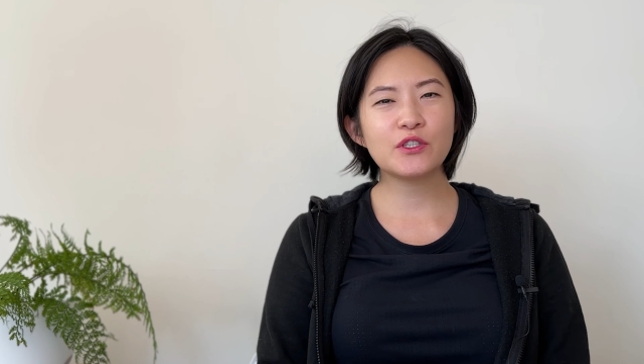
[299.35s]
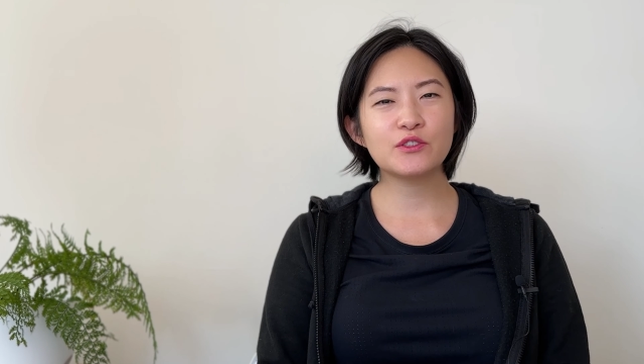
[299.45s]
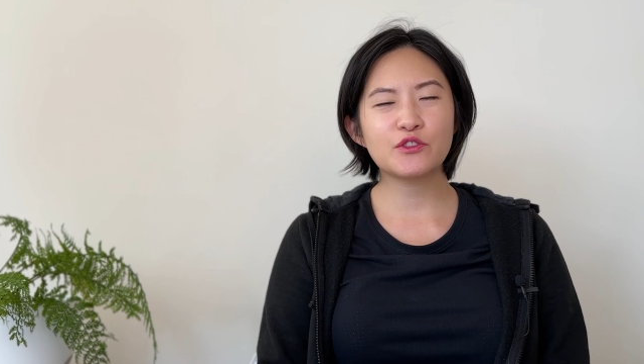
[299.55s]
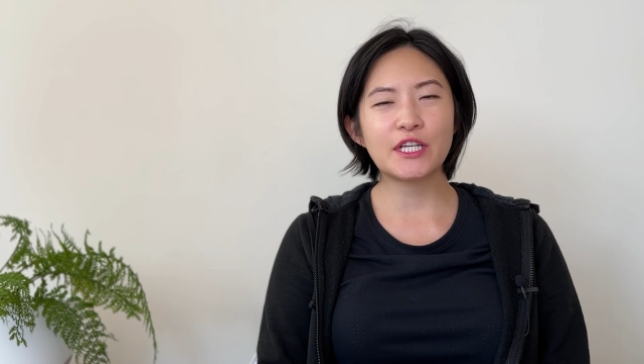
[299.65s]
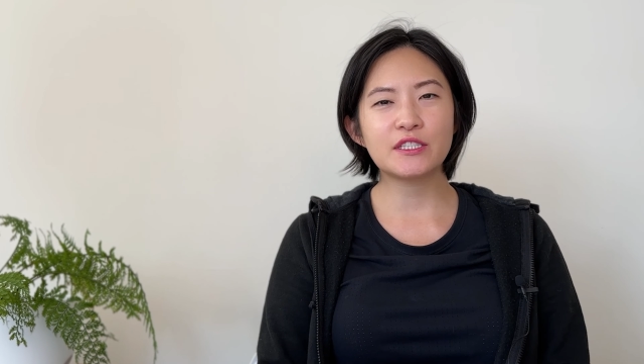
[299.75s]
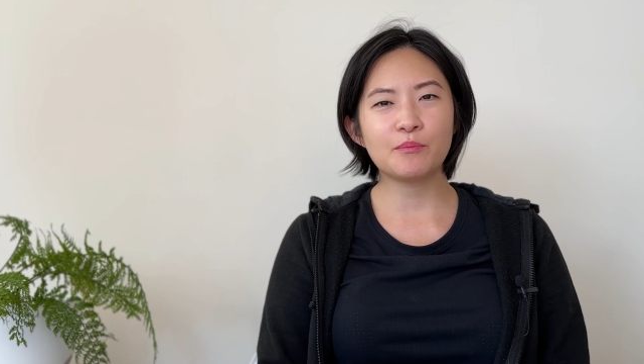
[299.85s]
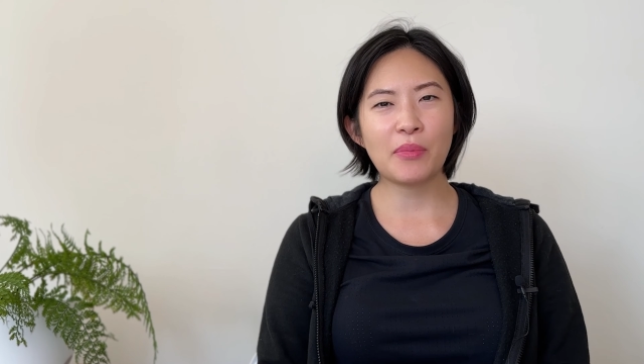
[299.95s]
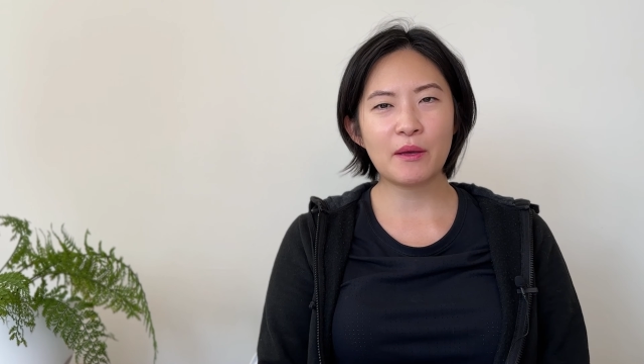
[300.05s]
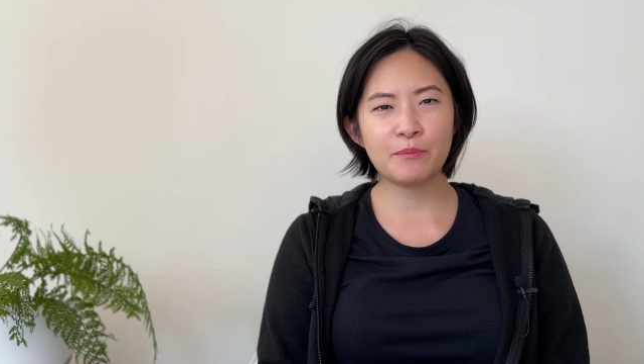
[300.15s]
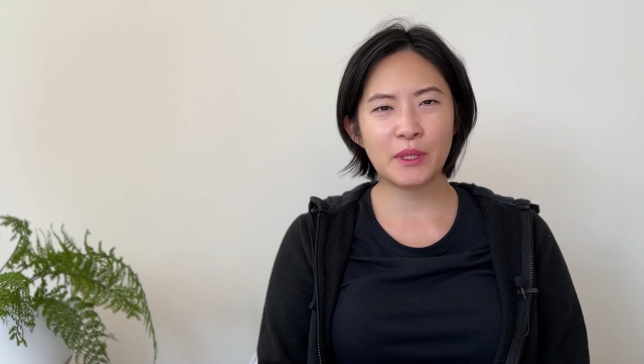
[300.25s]
to address a
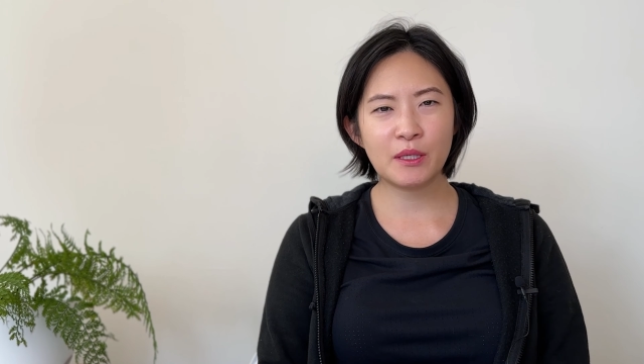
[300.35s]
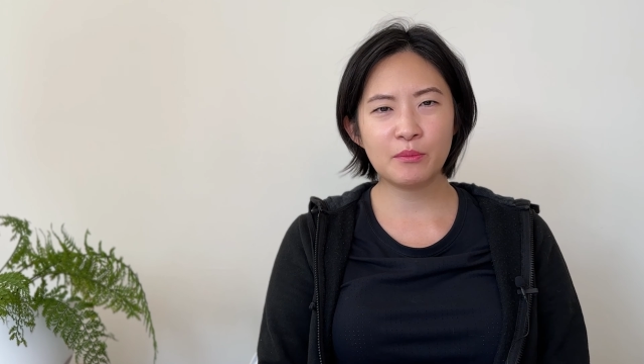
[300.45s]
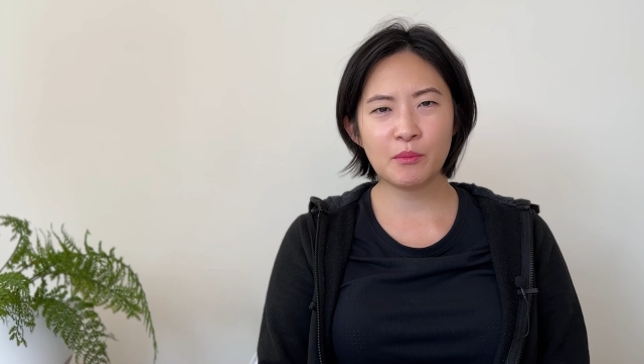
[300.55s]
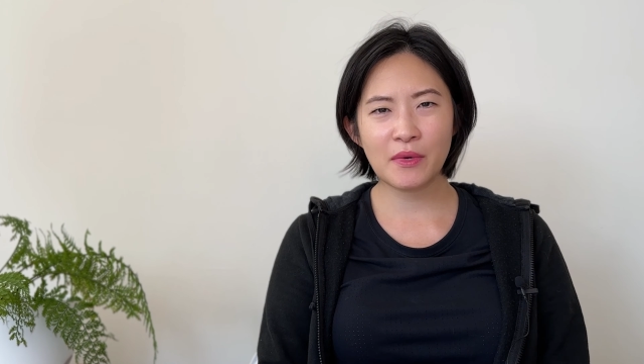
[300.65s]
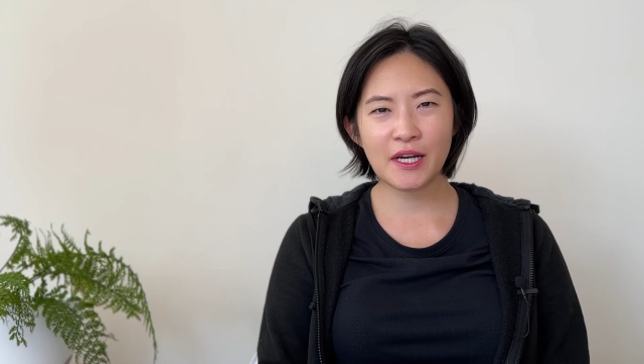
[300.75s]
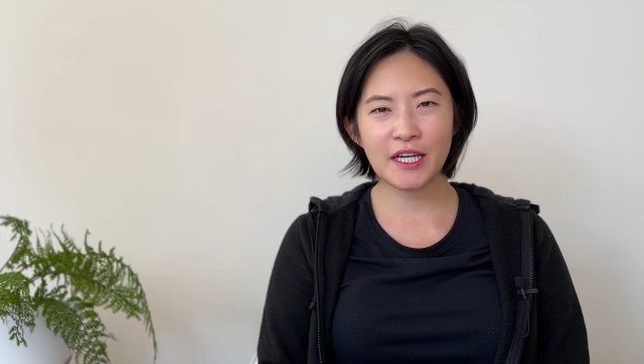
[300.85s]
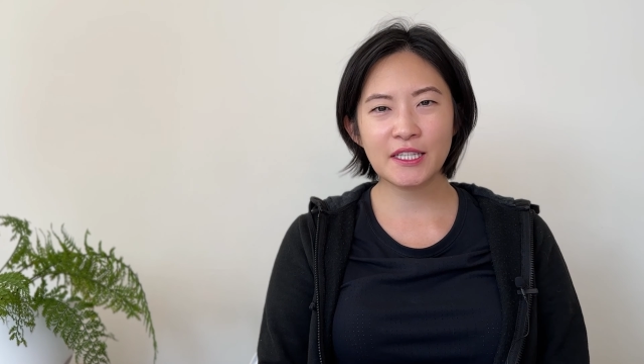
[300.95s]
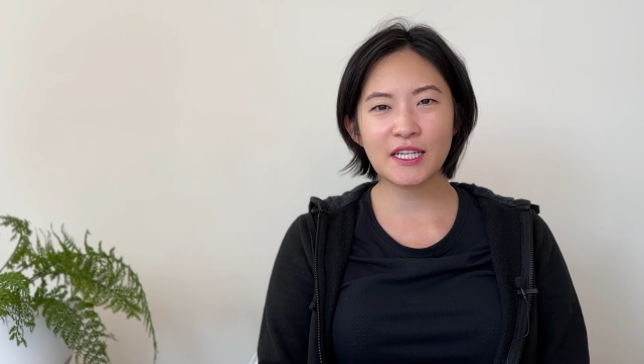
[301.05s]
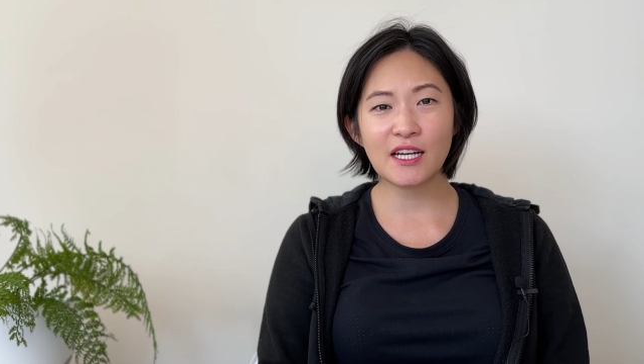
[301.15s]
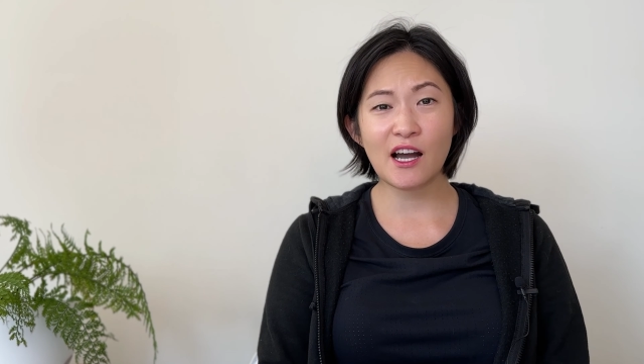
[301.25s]
pet peeve of
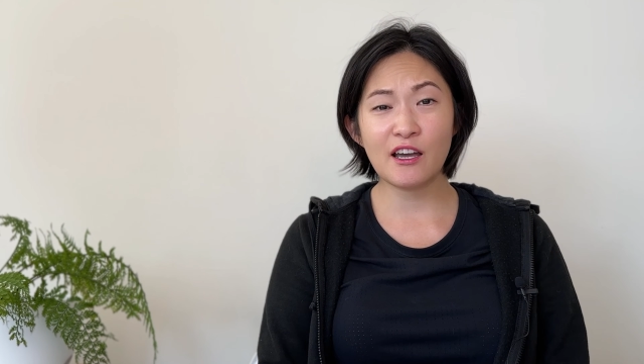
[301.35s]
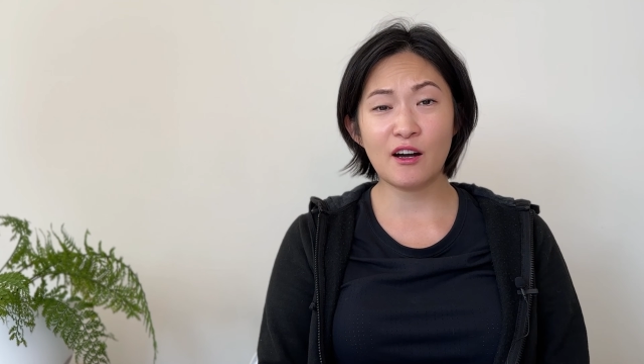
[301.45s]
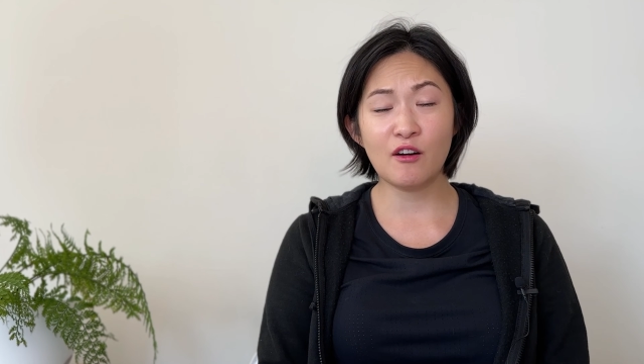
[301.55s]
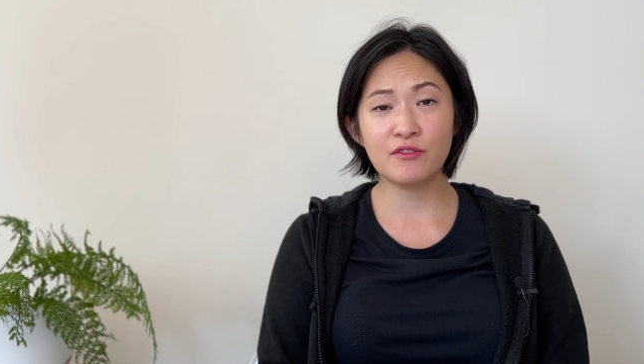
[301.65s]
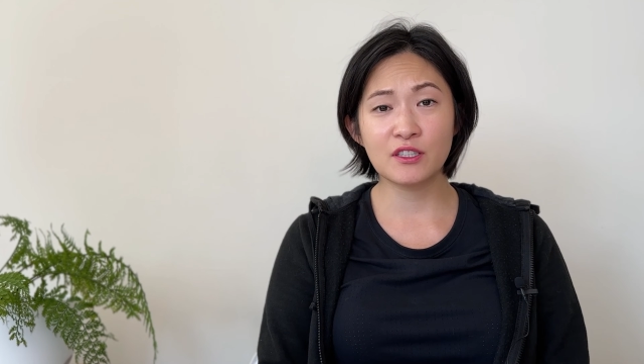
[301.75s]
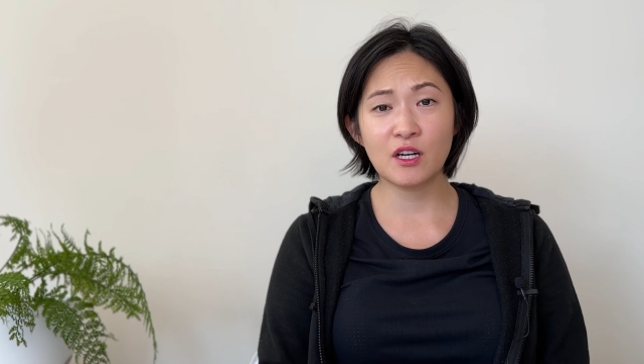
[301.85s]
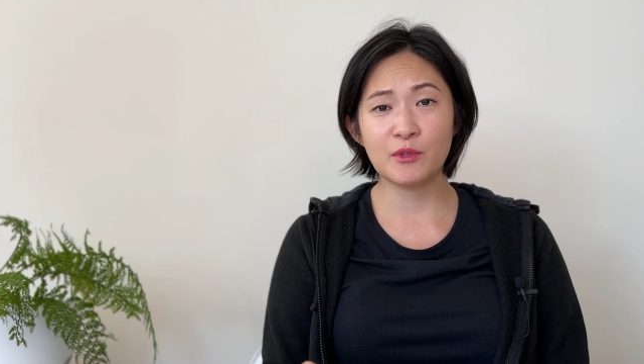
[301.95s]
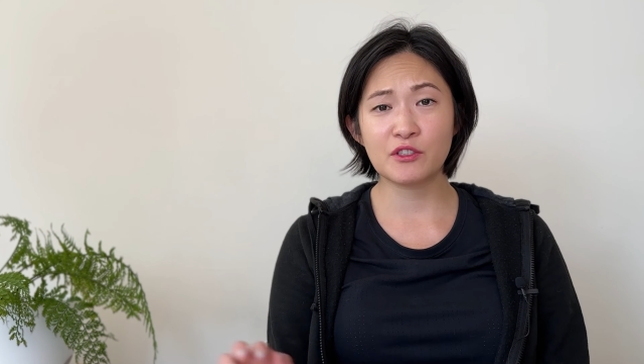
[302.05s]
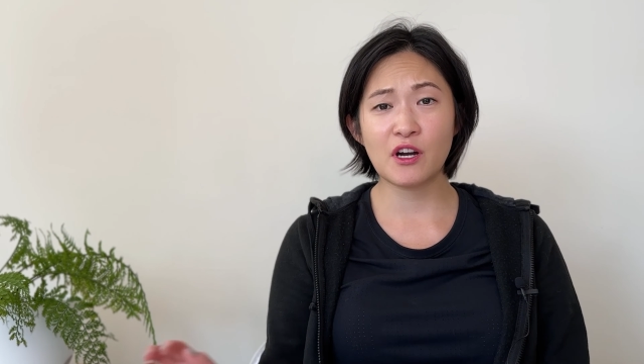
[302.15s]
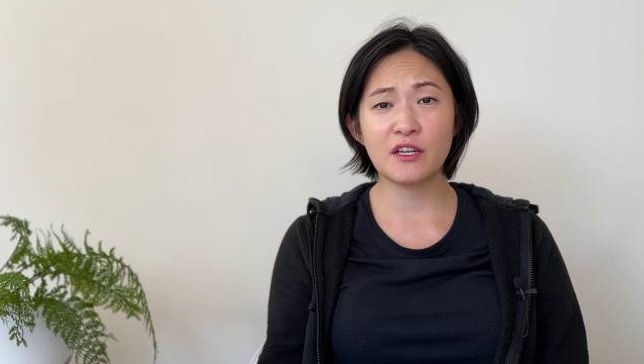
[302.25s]
mine that I often come
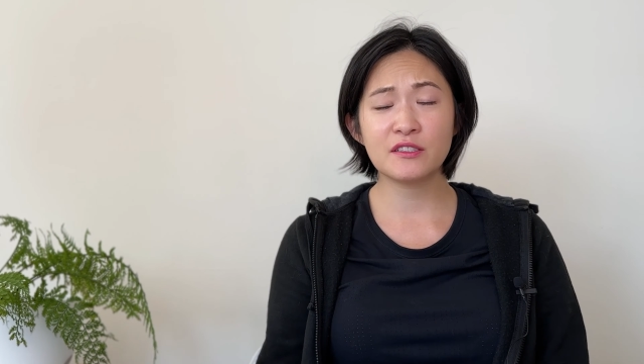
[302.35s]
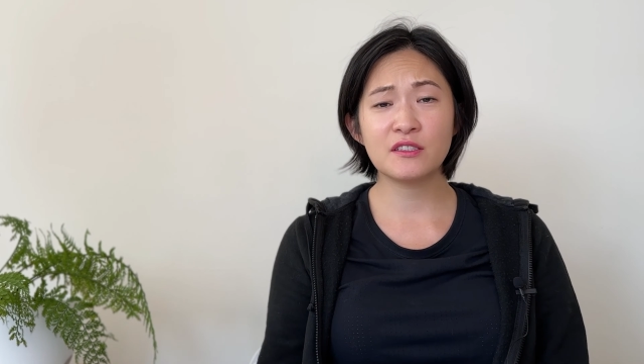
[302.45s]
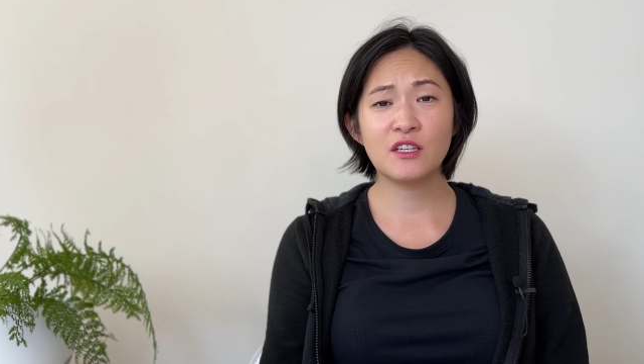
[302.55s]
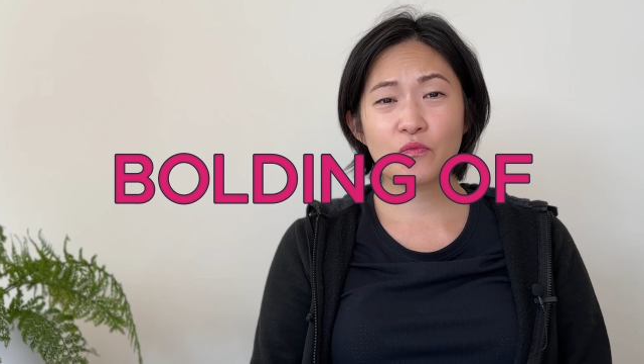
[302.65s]
across: